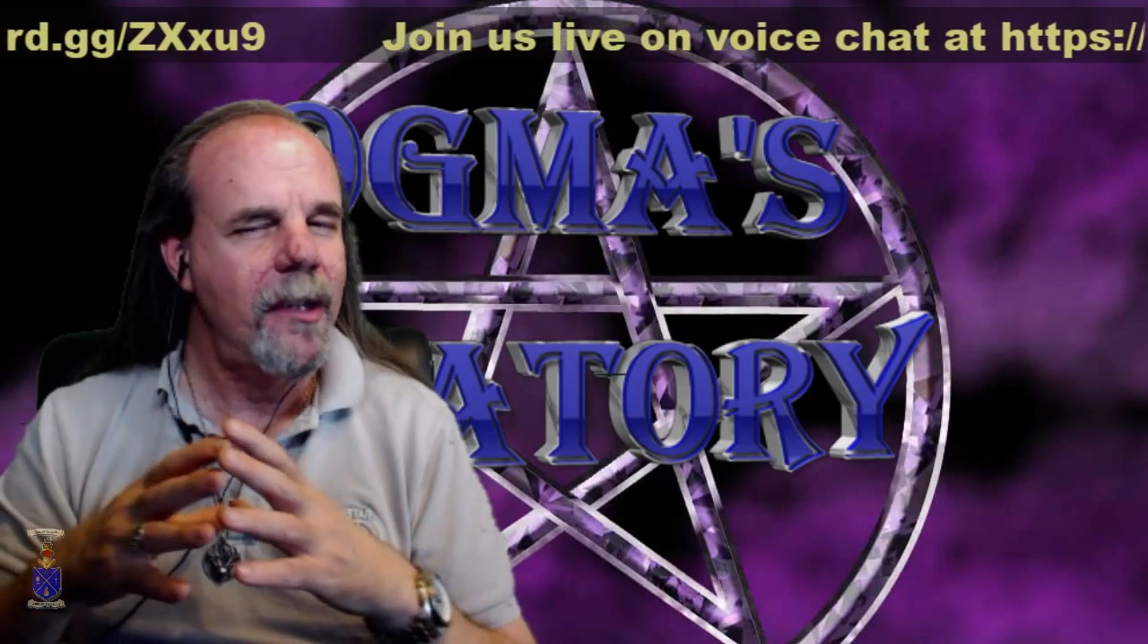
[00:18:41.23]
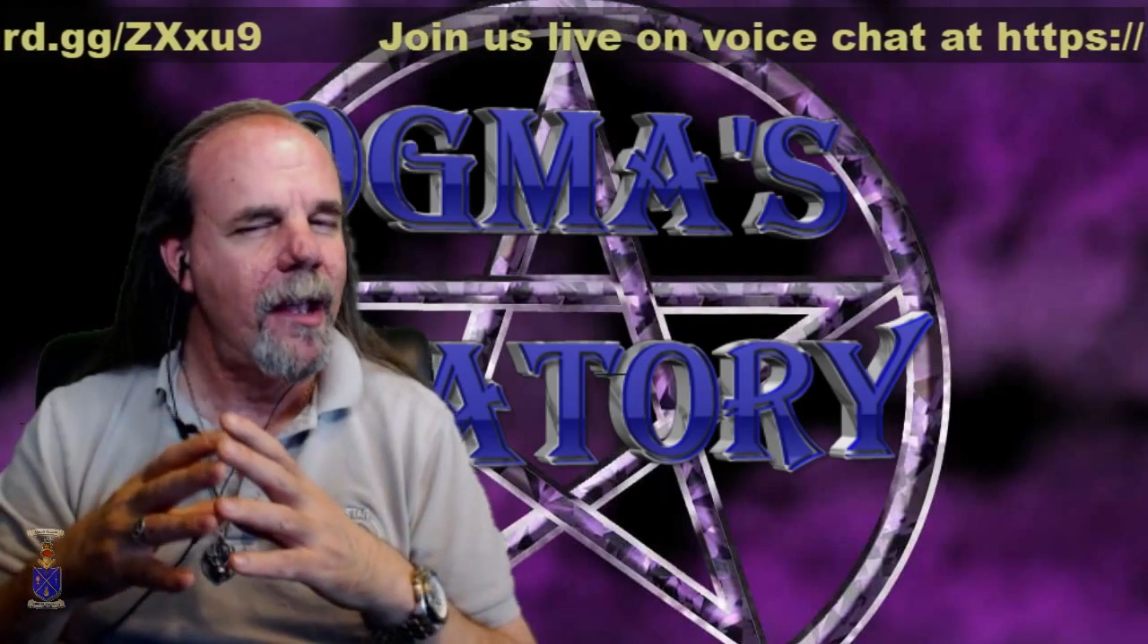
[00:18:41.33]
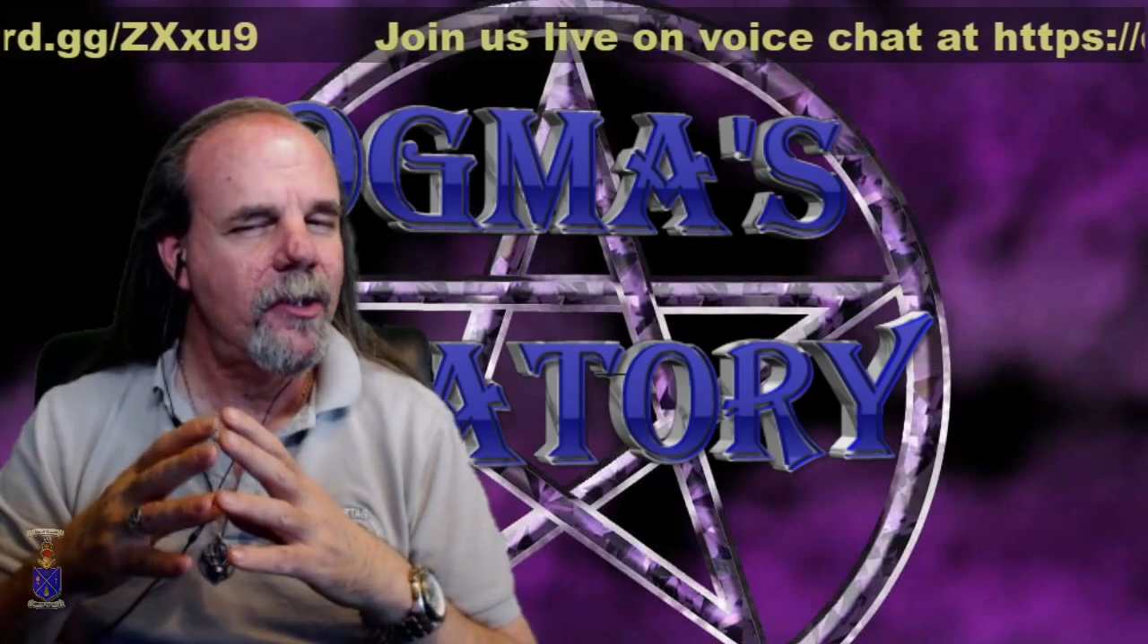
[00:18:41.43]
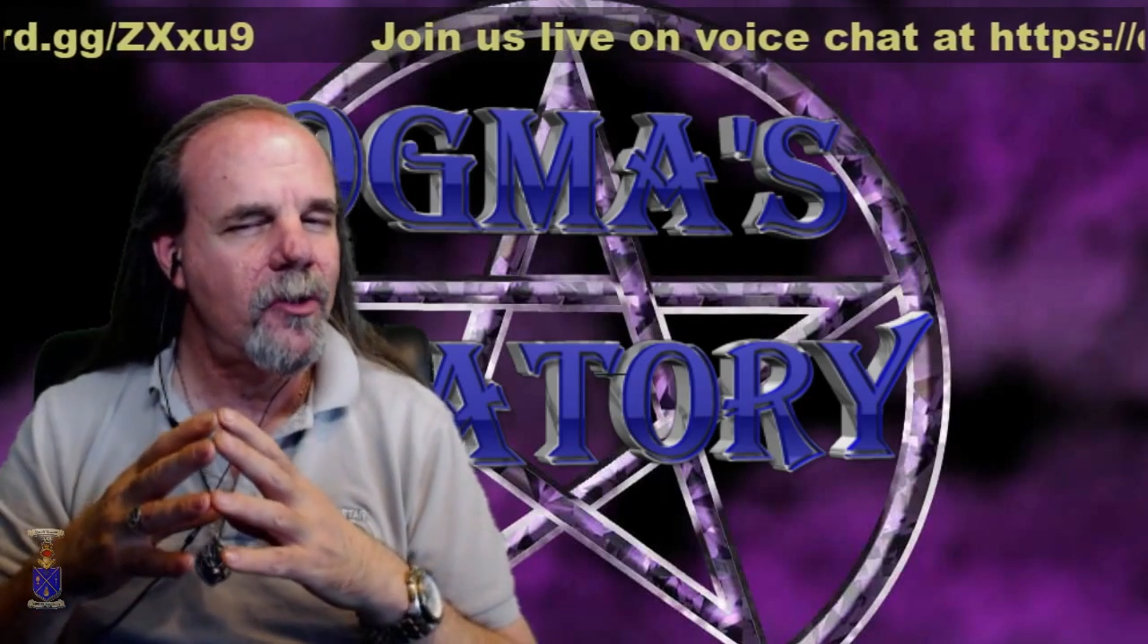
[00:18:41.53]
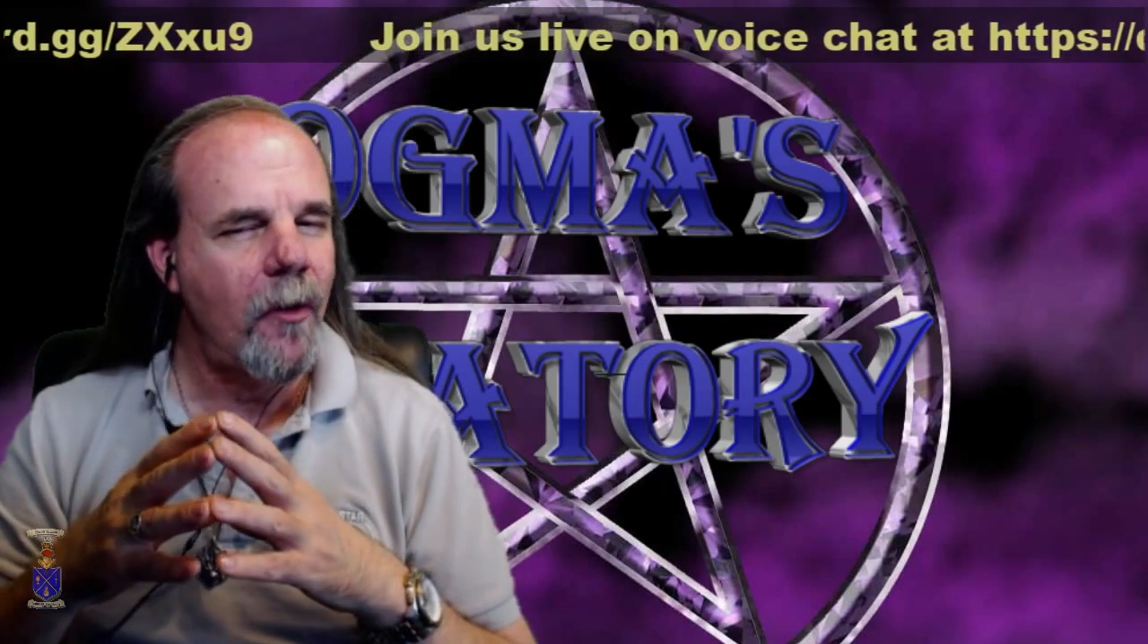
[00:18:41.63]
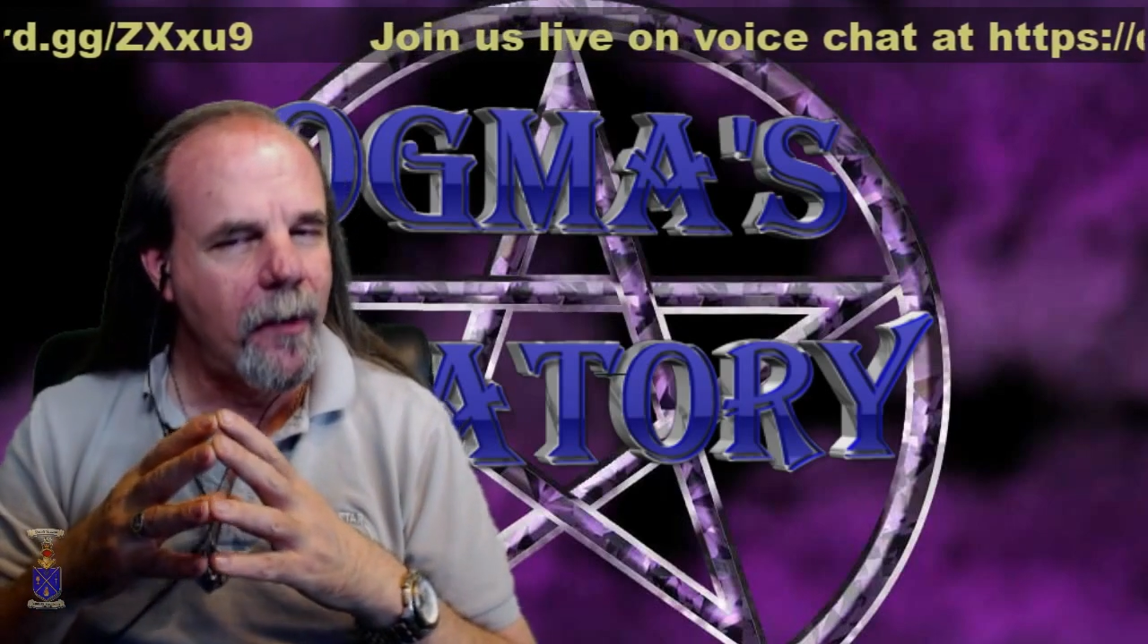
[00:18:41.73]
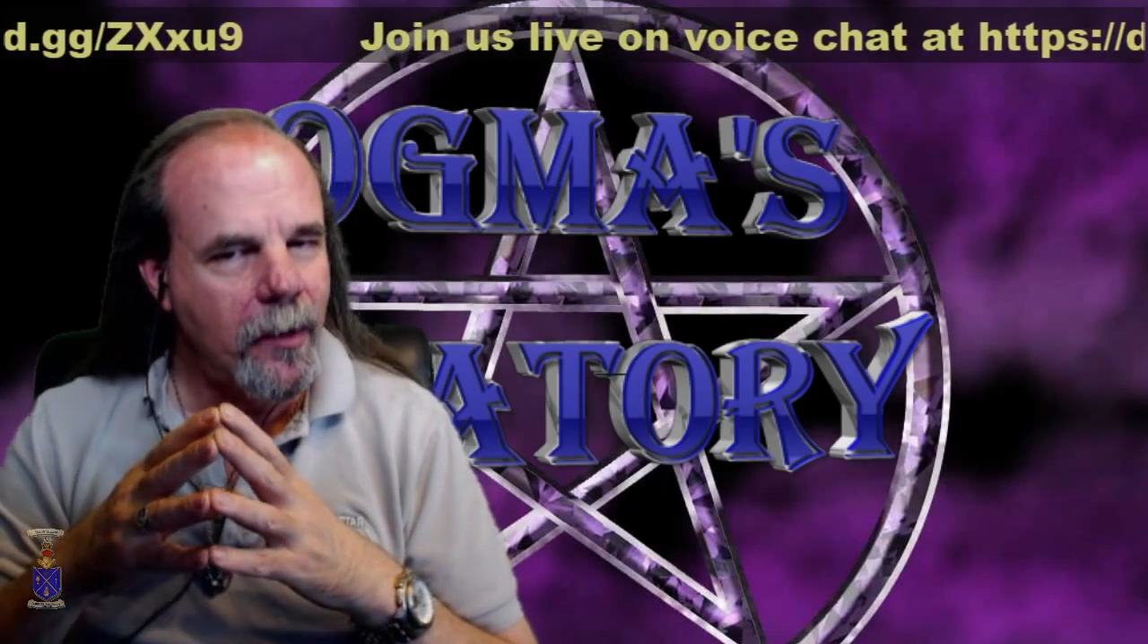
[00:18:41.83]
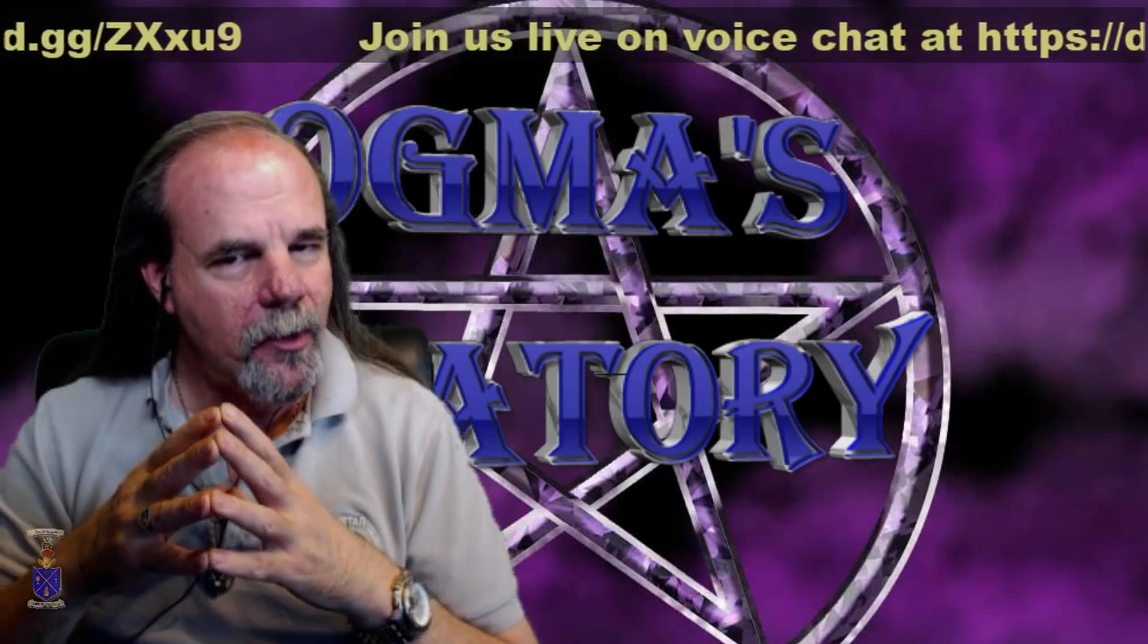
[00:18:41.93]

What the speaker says: yet starting